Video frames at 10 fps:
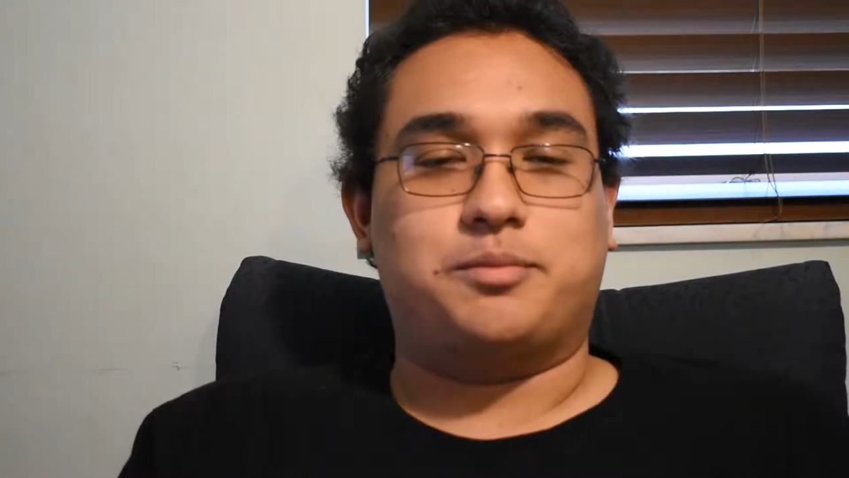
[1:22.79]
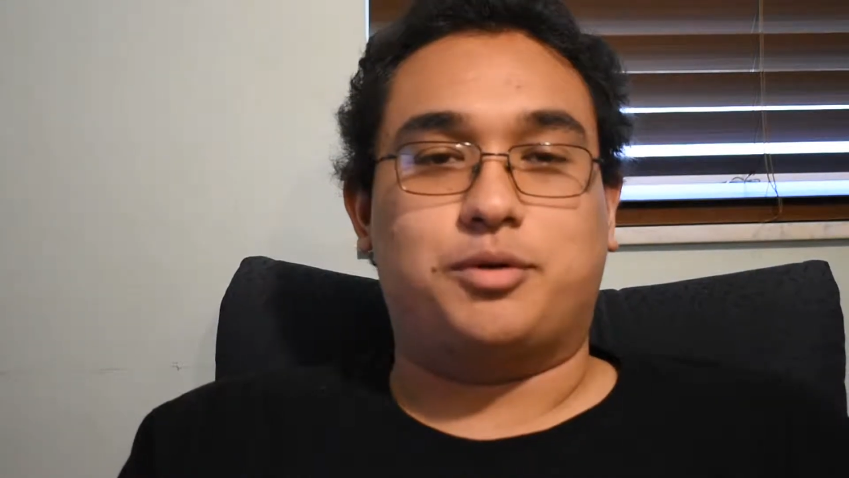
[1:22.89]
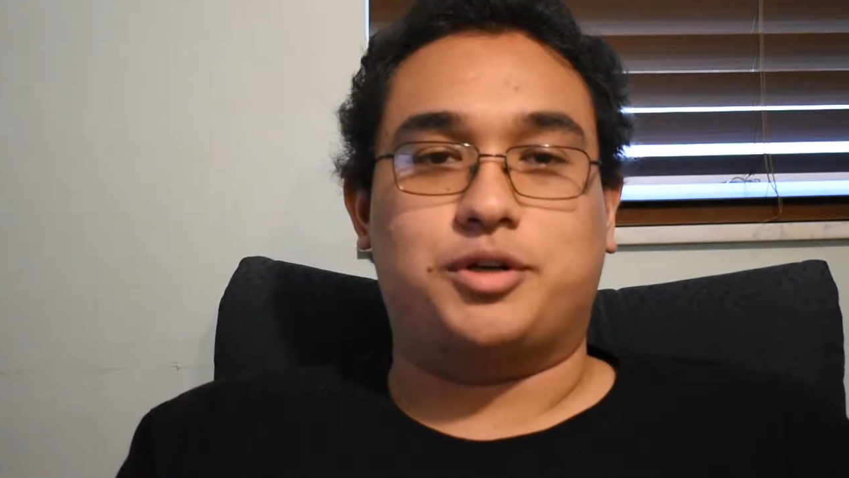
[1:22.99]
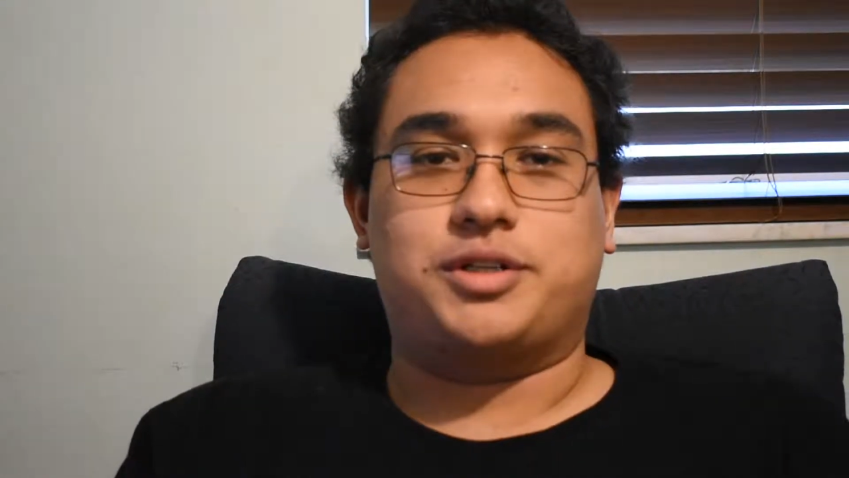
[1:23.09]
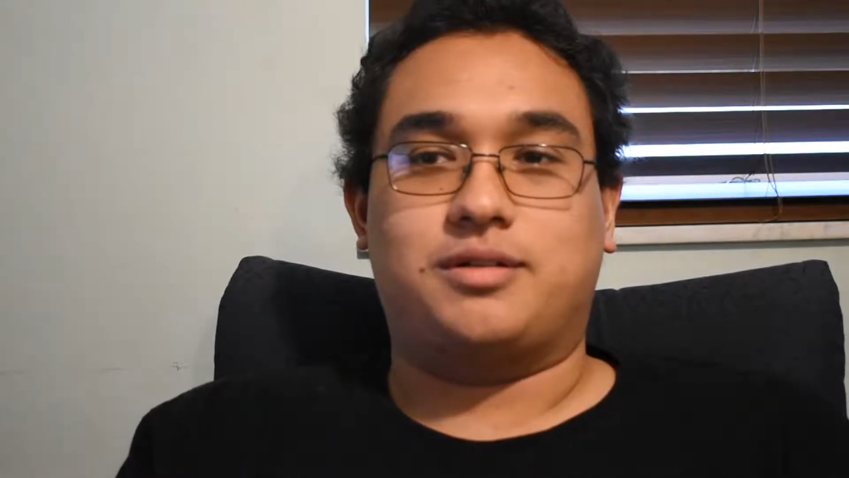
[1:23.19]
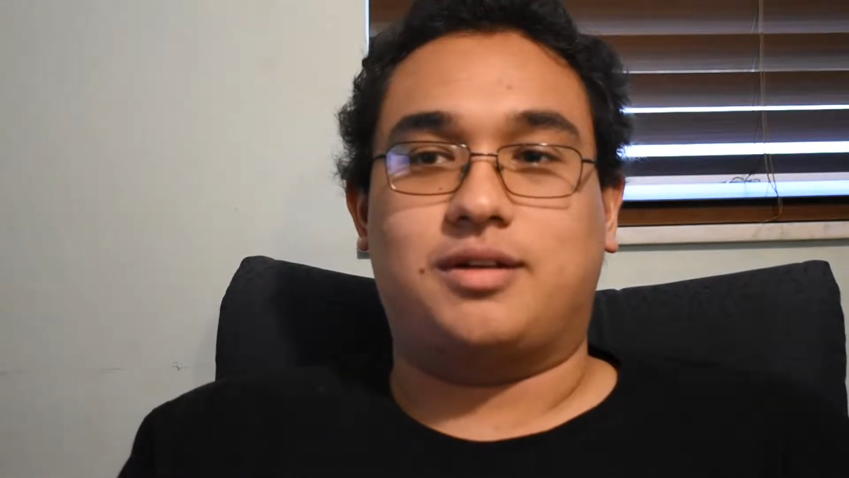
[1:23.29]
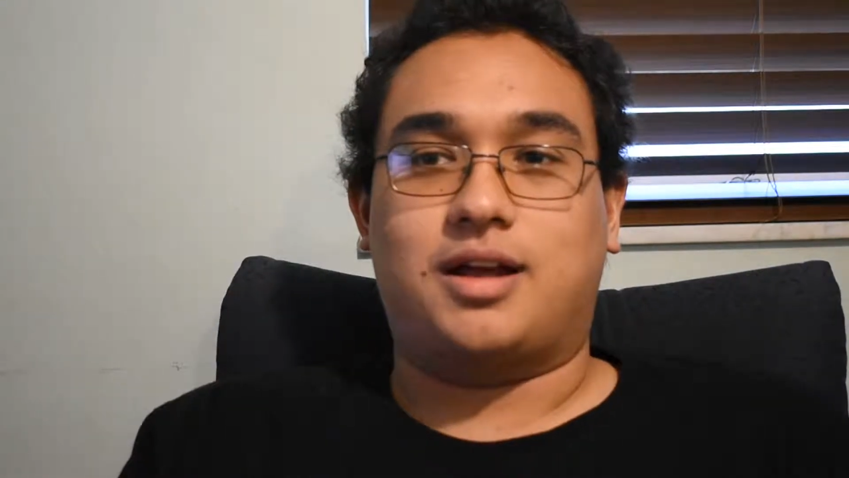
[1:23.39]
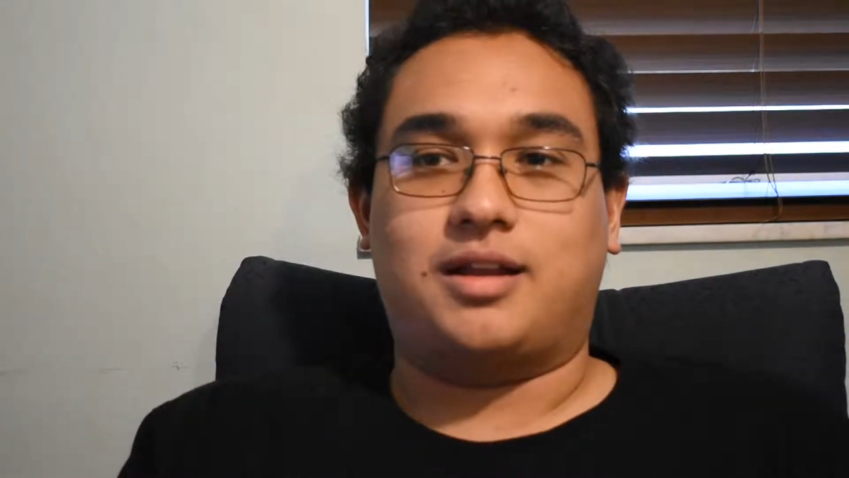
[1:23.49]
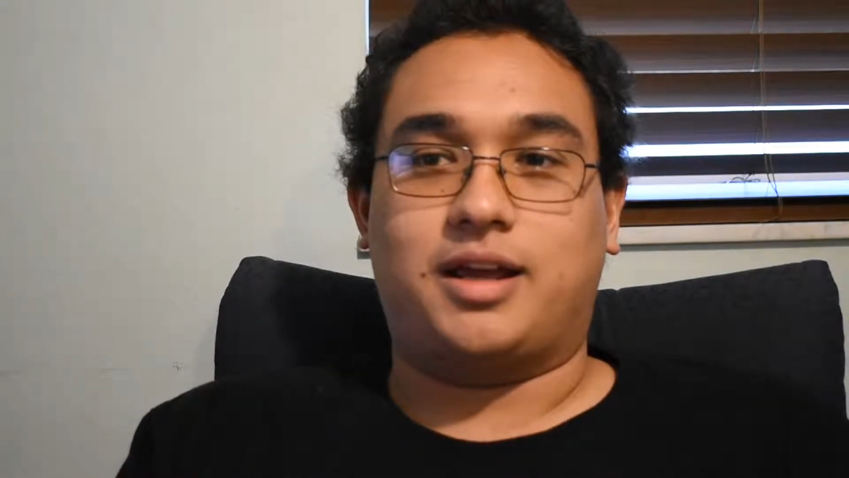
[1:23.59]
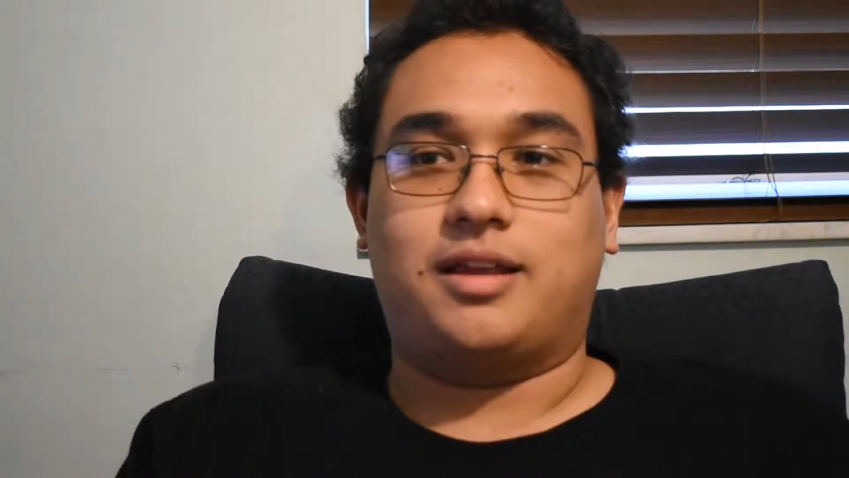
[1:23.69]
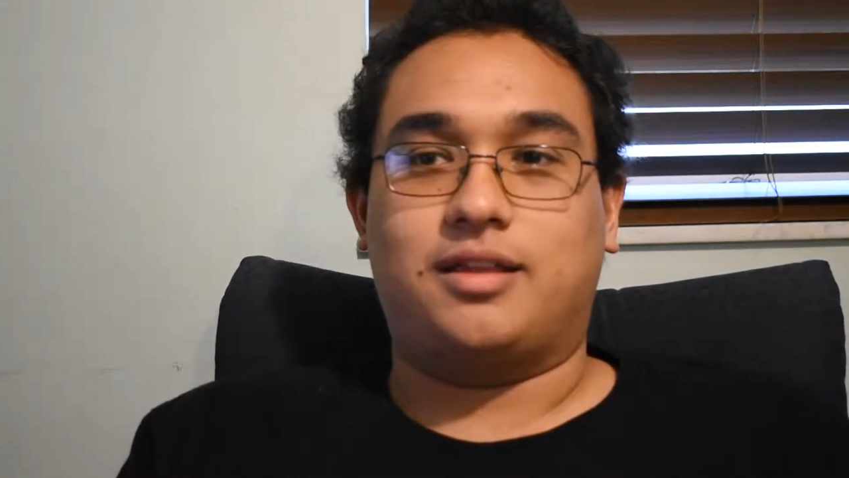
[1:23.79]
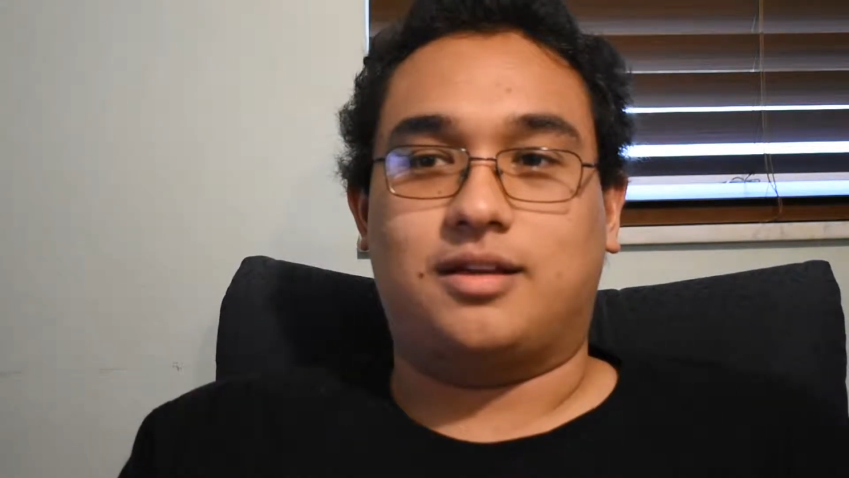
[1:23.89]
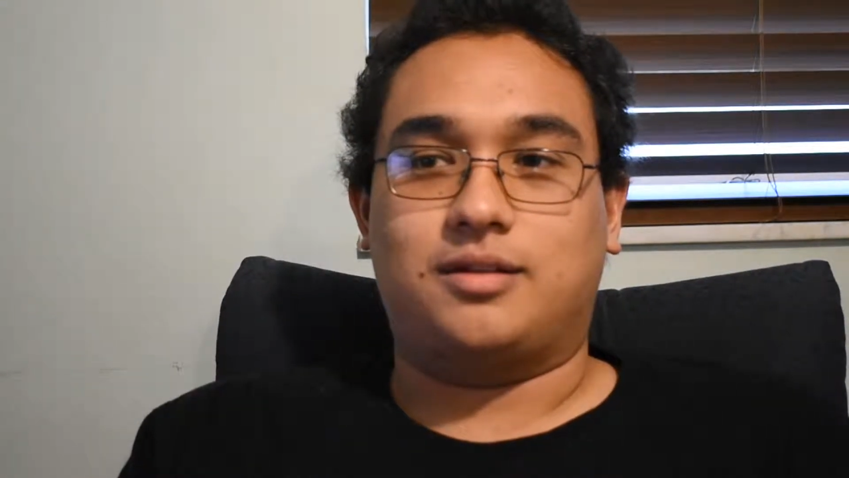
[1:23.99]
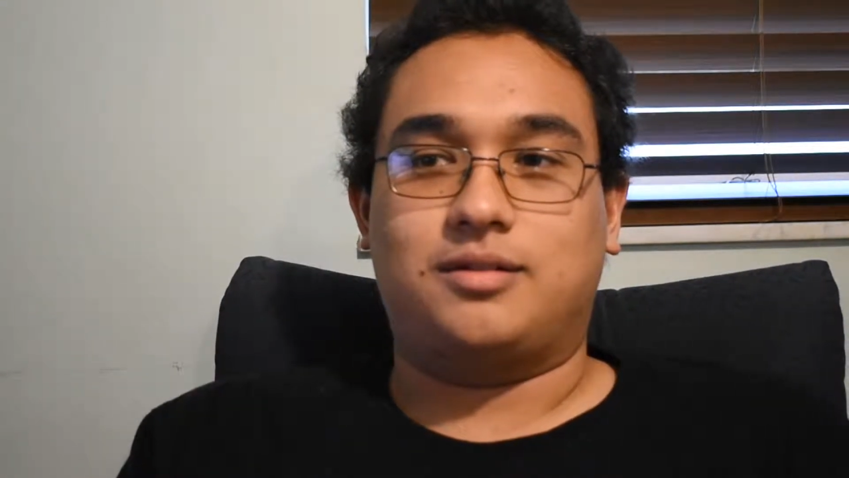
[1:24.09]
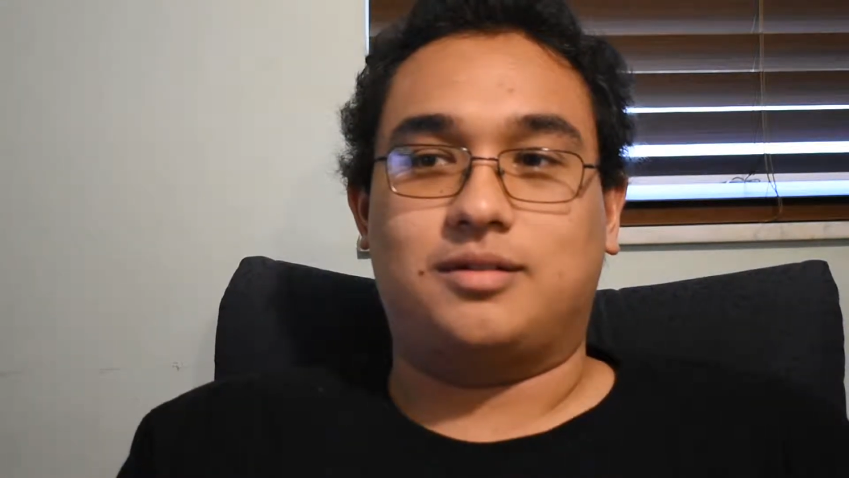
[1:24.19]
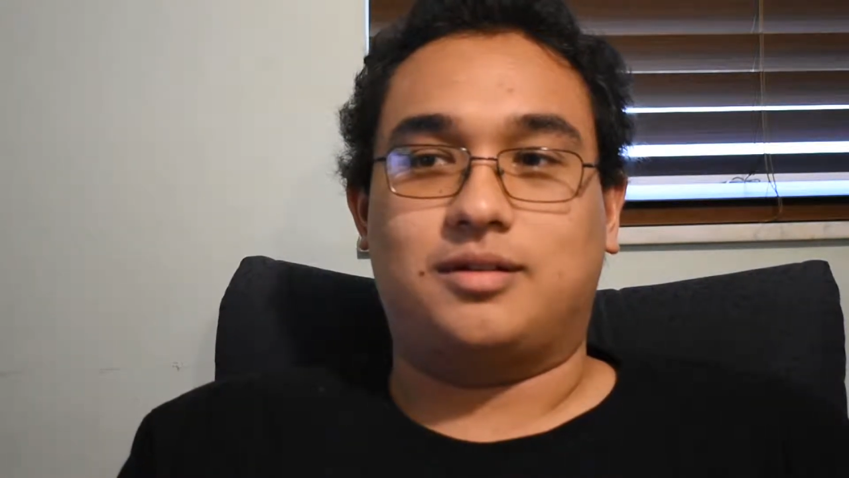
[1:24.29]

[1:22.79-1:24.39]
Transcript: person, not like the